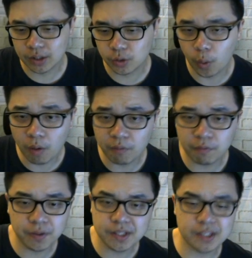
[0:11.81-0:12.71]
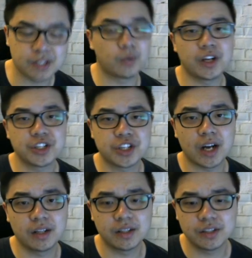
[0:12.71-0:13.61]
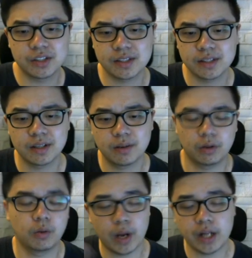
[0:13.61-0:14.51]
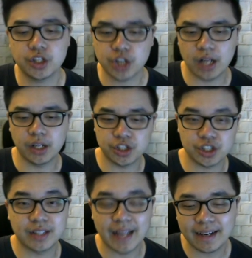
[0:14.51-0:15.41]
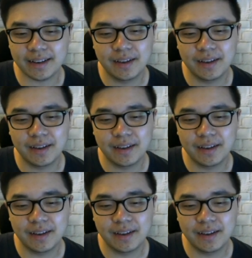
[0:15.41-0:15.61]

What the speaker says: 12 wins Grand Challenge deck,